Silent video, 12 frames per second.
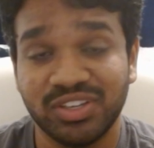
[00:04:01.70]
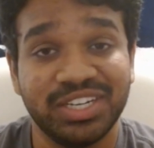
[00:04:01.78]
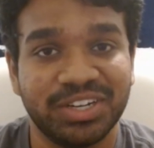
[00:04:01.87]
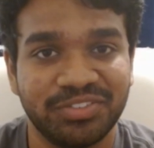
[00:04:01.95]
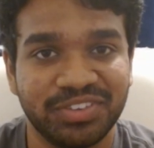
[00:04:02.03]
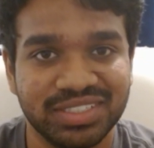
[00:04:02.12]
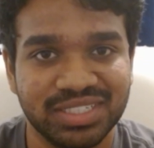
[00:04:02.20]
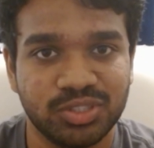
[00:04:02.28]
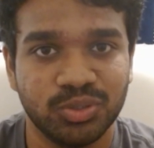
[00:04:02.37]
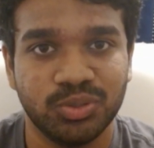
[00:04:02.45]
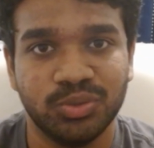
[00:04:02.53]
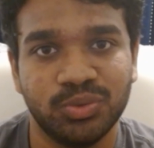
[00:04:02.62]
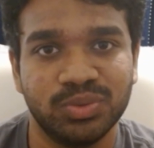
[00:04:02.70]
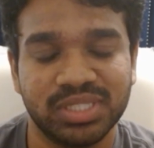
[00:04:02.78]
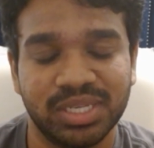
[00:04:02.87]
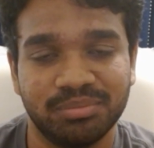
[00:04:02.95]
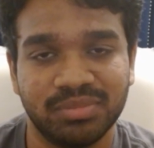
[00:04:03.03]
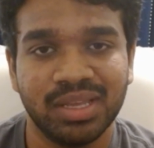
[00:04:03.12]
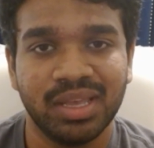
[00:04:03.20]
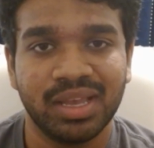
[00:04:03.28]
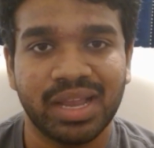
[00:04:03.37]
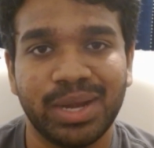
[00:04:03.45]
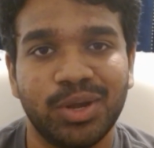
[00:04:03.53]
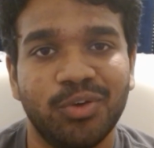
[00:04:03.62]
interfaces to do some
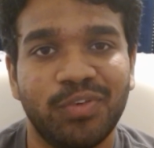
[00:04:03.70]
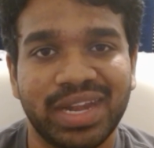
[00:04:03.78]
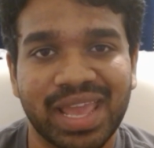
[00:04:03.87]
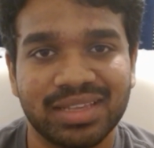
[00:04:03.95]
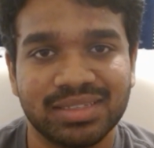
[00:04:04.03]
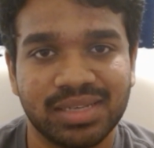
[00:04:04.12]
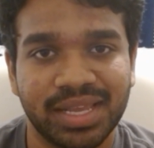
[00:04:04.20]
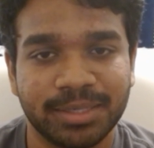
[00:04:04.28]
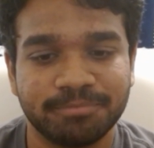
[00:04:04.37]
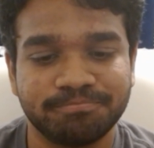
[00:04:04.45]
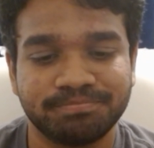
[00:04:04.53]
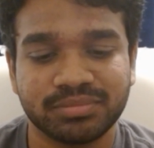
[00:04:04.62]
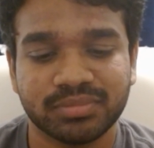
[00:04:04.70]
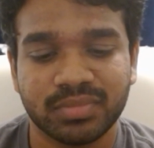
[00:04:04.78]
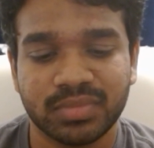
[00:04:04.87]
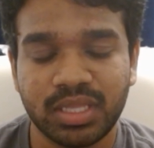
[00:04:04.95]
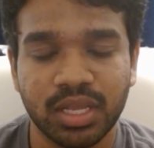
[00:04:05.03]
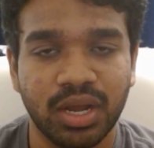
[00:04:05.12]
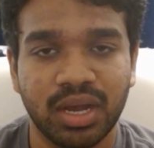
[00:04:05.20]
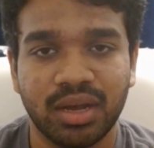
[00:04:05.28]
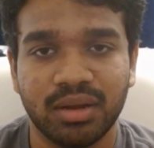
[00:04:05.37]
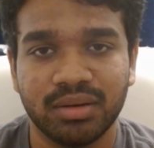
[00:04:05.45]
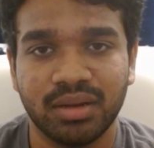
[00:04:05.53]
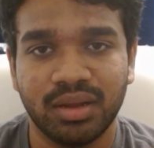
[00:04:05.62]
kind of attacks like
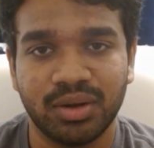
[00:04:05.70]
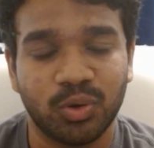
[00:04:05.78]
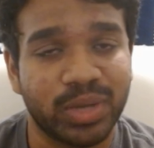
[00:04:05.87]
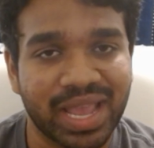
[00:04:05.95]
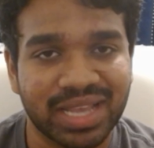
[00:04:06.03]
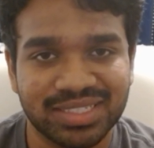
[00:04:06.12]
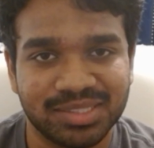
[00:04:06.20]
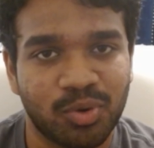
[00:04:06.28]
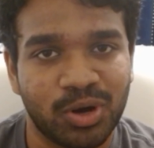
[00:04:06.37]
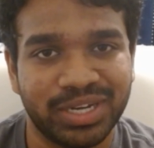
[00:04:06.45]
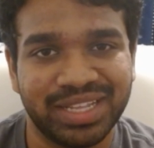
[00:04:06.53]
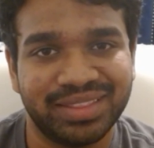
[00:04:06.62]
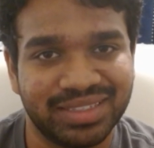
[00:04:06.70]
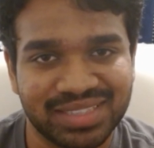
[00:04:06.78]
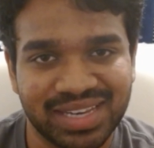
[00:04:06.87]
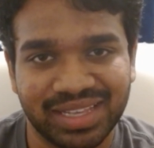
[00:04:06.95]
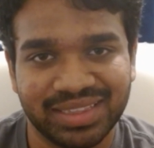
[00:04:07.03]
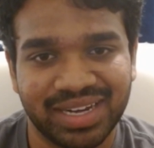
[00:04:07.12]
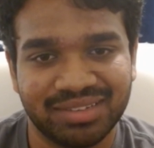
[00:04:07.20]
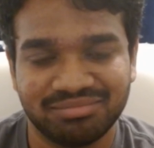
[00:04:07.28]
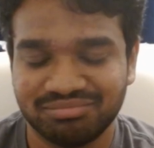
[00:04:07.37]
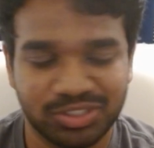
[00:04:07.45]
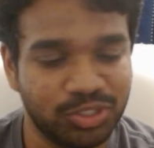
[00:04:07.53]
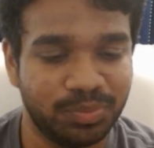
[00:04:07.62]
rogue access point and things like that,
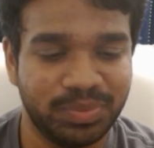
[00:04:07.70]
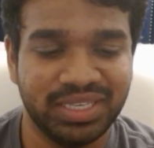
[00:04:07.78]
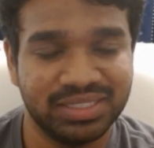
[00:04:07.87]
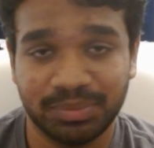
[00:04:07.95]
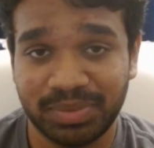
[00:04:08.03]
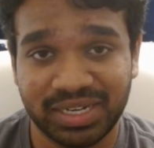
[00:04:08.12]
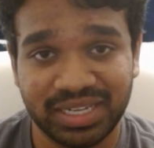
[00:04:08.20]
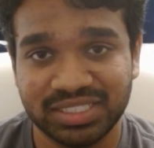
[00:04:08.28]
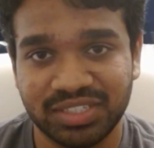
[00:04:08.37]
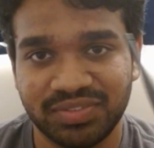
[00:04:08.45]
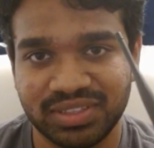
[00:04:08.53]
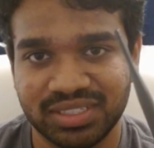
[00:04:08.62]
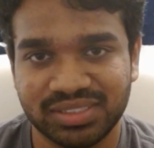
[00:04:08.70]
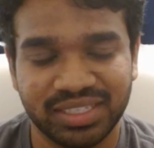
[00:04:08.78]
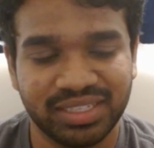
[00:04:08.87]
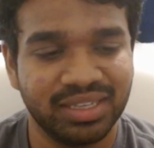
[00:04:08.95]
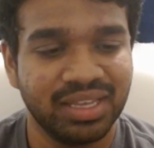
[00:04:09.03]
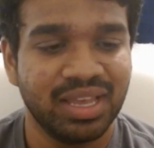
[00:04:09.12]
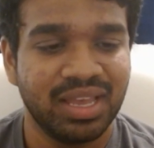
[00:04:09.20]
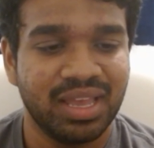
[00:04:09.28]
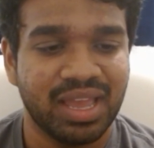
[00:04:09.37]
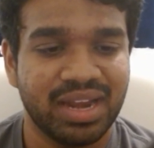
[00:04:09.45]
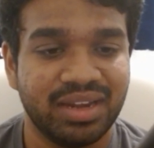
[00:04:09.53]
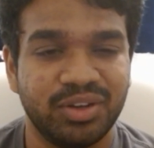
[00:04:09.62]
which would be pretty easy with this thing.
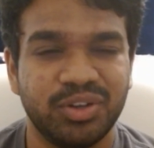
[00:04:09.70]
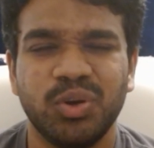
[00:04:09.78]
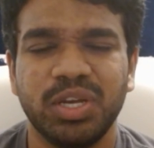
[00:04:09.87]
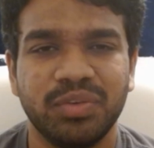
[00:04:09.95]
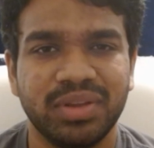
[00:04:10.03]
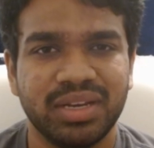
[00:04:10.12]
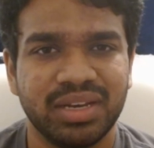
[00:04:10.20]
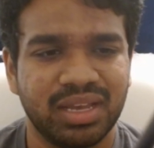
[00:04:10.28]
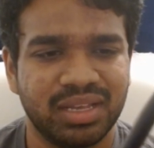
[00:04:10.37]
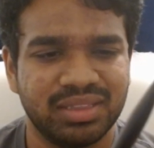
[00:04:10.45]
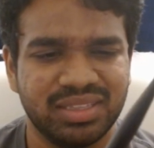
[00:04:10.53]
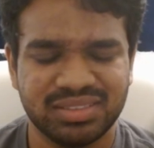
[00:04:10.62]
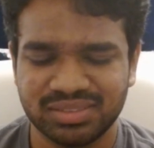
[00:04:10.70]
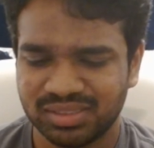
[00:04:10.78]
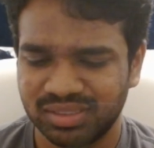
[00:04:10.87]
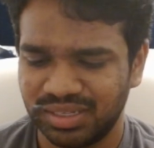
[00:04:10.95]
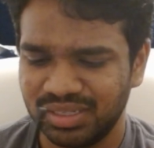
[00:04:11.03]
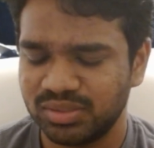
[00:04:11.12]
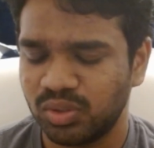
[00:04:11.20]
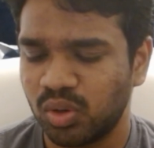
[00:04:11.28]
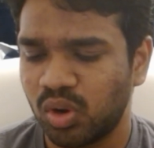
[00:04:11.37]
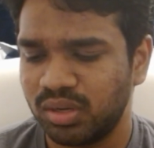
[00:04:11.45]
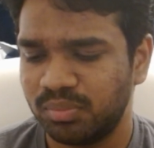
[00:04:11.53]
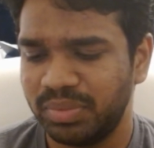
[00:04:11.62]
And you don't even this is
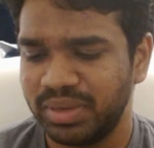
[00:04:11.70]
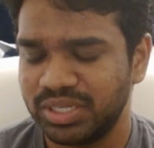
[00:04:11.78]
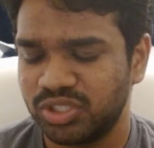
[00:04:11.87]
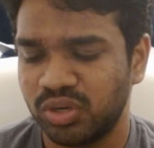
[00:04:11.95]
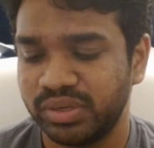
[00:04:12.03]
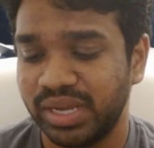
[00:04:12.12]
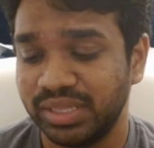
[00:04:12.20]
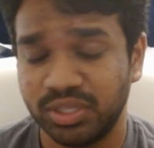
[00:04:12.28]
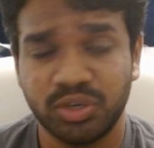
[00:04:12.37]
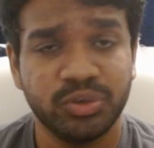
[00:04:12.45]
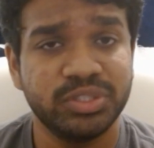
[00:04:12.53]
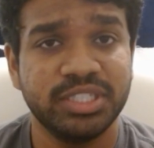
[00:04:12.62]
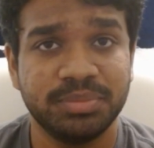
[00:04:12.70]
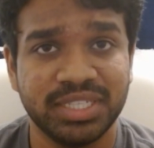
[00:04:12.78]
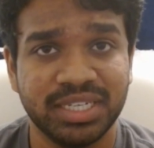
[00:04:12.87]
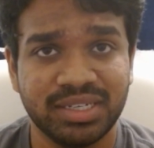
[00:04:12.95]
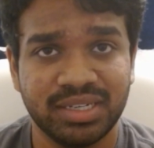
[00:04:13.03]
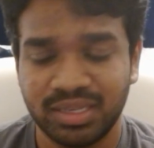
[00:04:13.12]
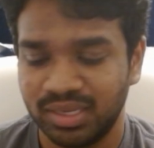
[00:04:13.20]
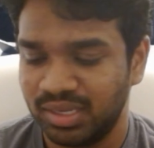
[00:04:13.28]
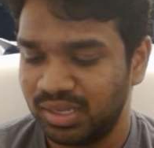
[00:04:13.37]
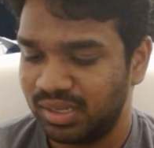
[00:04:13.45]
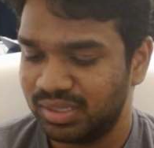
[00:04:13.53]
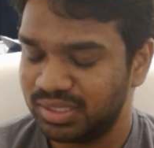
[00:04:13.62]
not based on Etheros chipset.
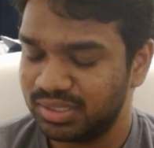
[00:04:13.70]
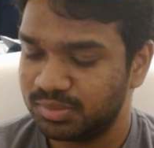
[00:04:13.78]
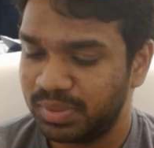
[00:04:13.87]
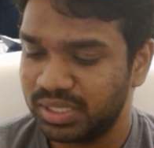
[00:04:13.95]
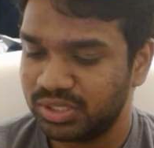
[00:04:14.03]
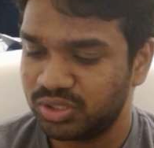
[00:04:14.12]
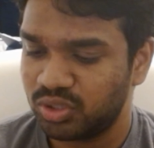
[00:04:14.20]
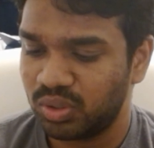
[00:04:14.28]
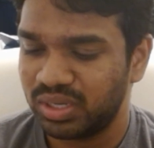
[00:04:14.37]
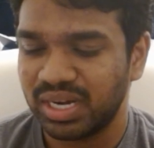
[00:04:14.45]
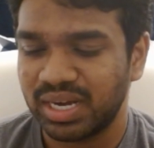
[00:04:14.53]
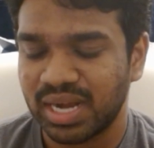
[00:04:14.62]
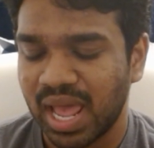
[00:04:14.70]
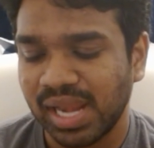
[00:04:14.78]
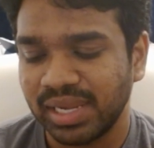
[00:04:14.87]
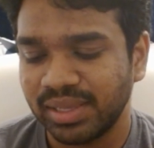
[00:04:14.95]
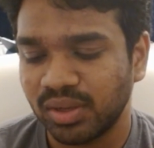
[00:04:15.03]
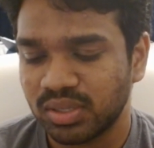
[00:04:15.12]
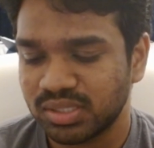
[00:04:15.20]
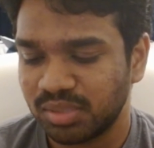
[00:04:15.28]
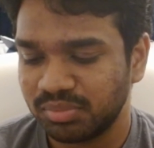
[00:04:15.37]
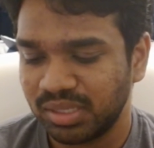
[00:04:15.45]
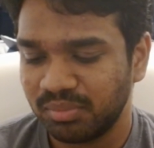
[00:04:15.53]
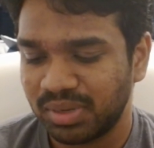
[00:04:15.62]
It is based on Ralink or
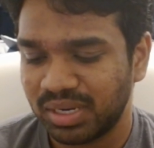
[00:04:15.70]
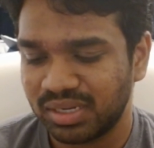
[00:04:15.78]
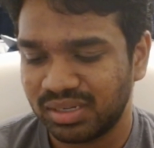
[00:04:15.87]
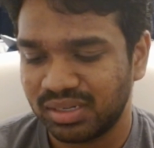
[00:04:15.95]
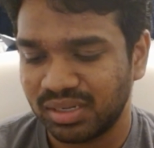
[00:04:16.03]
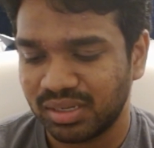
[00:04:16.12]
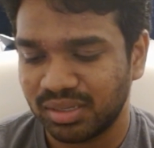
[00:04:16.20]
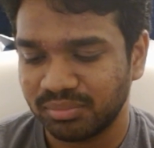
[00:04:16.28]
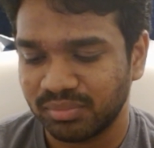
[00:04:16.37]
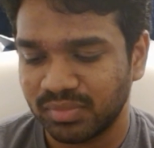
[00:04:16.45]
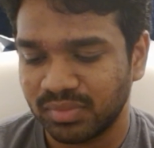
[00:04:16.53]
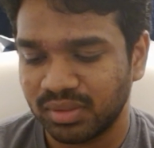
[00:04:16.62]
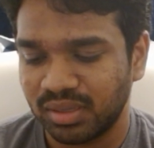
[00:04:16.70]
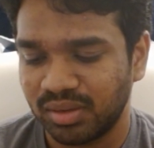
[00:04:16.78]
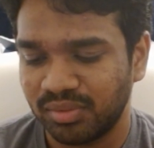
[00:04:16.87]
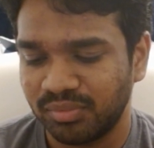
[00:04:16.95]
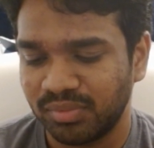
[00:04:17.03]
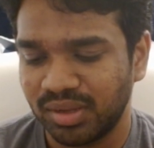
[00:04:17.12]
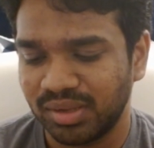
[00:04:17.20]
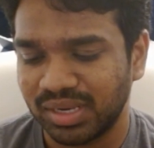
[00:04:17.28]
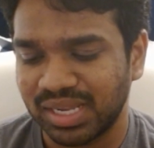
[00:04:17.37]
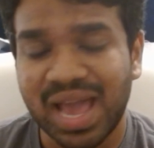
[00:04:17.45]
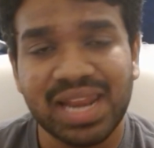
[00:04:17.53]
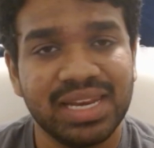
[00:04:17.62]
something. But Kali
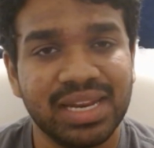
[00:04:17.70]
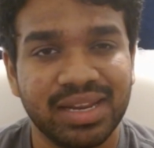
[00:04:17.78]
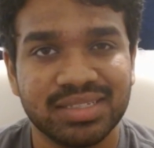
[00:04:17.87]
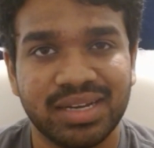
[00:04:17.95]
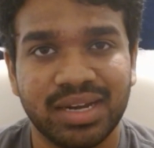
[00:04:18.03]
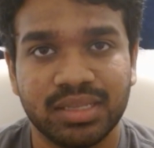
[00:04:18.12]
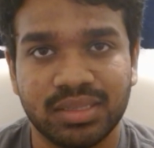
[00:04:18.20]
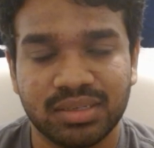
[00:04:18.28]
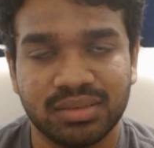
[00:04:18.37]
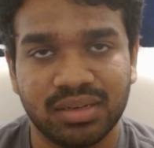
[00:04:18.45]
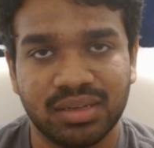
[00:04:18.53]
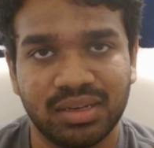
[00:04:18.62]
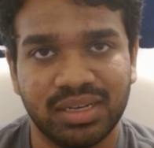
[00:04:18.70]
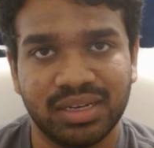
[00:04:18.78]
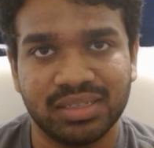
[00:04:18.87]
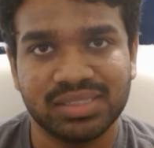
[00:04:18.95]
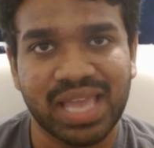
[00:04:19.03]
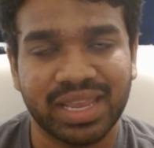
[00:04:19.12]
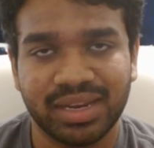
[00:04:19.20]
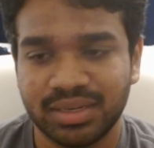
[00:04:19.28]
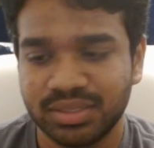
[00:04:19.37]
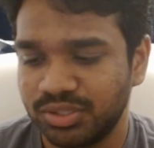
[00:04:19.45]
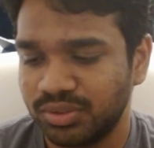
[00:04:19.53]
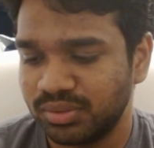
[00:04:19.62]
Linux and other Linux hacking
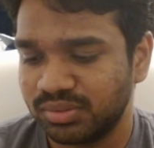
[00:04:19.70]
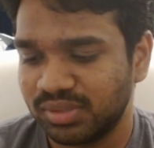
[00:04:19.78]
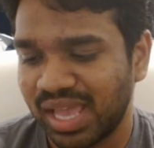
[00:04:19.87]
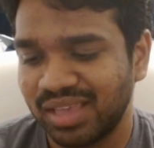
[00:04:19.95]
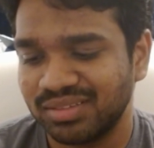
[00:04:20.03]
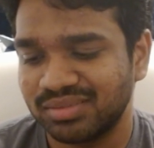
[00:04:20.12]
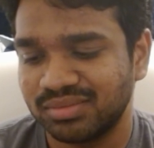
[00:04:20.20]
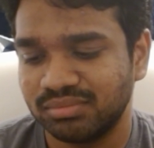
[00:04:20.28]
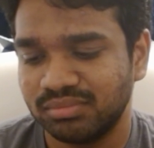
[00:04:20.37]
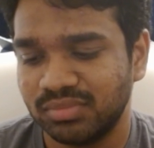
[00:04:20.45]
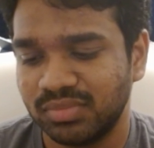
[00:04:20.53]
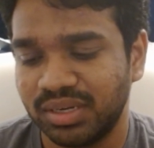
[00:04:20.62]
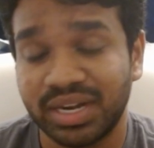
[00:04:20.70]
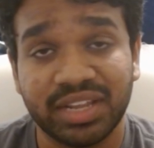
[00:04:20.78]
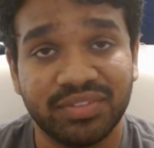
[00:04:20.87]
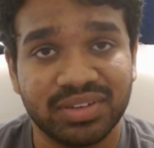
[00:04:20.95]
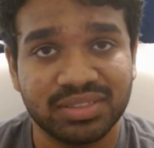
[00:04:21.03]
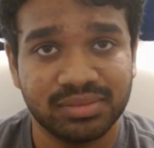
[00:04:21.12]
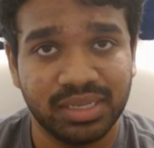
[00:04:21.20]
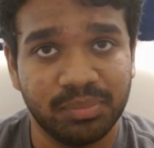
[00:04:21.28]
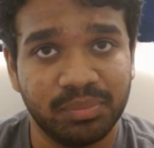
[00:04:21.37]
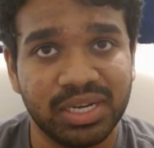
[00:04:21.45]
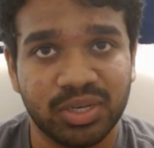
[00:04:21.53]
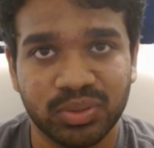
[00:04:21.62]
distros has drivers
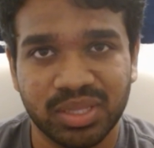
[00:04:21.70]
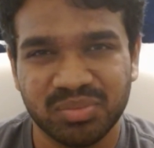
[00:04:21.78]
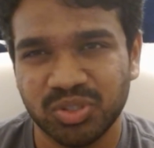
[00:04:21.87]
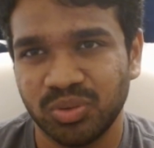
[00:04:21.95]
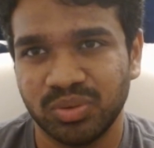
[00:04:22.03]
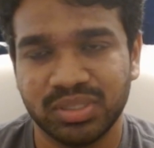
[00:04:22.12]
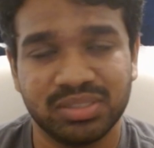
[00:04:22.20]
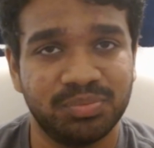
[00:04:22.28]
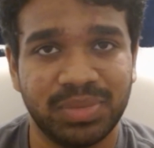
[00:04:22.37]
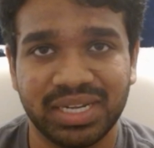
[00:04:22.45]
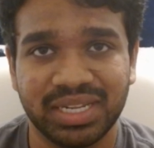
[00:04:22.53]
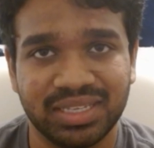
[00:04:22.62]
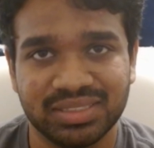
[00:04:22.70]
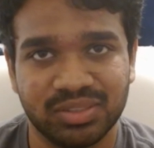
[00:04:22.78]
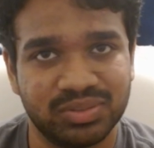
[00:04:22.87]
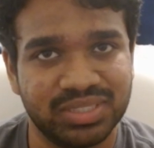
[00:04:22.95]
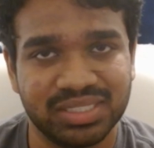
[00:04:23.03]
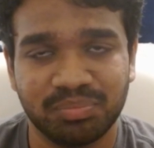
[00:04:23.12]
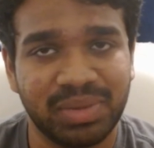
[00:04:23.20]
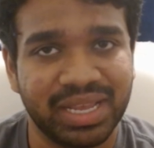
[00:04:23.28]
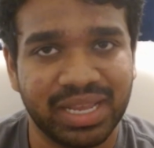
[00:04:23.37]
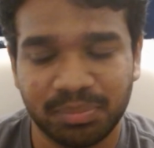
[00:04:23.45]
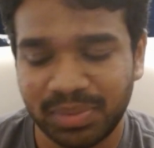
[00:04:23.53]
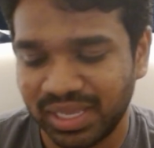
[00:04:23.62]
inbuilt to them, so it's pretty easy, just
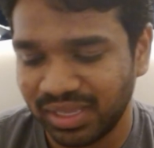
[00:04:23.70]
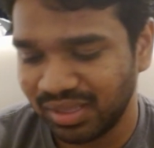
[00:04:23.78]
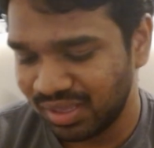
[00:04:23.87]
plug and play.